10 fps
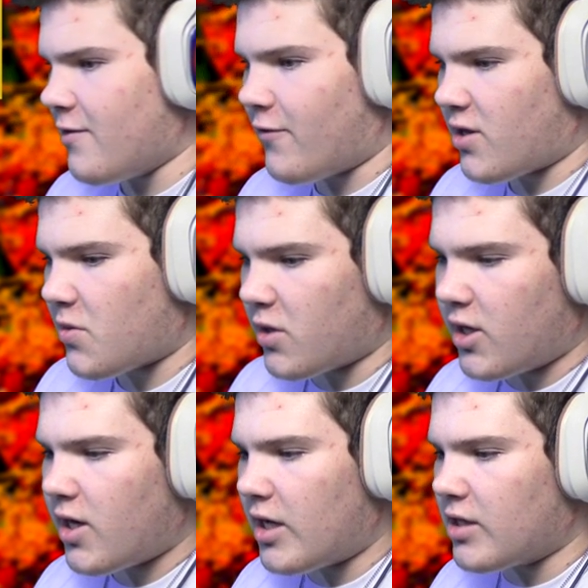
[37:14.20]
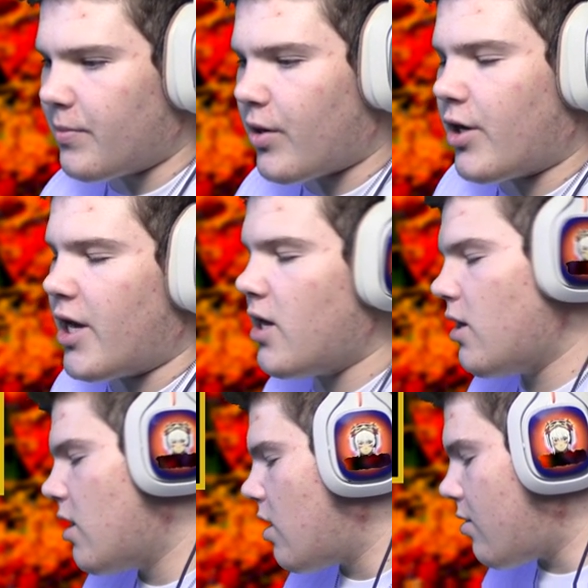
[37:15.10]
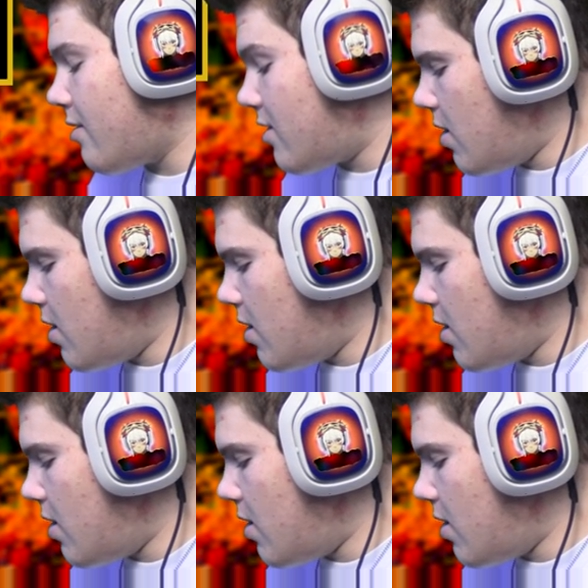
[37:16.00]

first one in the party. That's